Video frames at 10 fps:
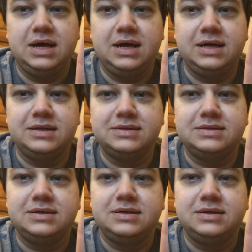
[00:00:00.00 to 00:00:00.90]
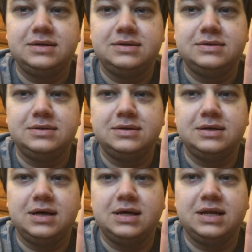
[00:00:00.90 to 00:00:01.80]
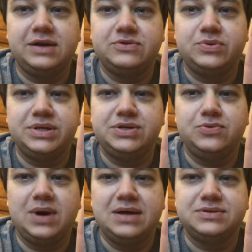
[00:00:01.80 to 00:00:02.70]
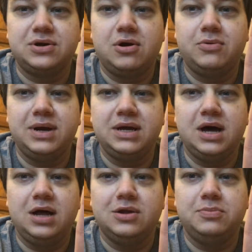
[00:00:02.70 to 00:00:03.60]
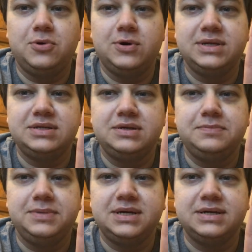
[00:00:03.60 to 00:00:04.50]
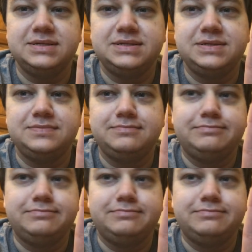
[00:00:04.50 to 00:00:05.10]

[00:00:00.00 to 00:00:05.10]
And a lot of 22 rounds are already hollow point because,